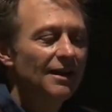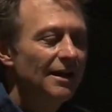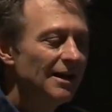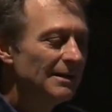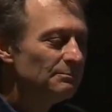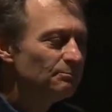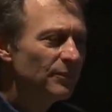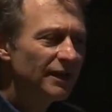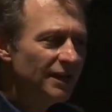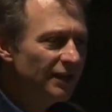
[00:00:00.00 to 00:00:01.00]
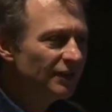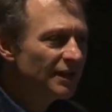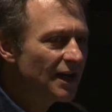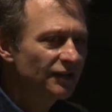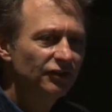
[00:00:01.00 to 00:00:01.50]
But he did
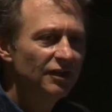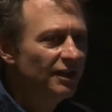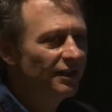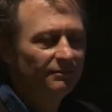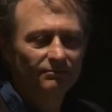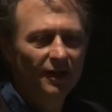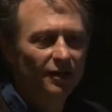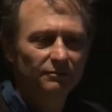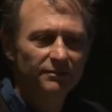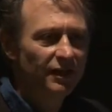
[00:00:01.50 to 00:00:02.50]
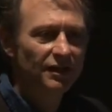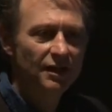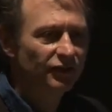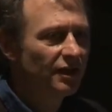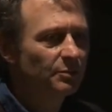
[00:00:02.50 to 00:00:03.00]
not see, you know, he did
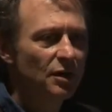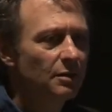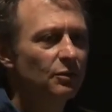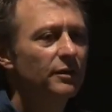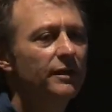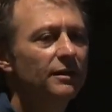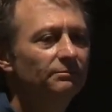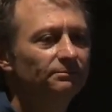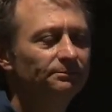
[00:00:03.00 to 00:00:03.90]
not see any problem with that.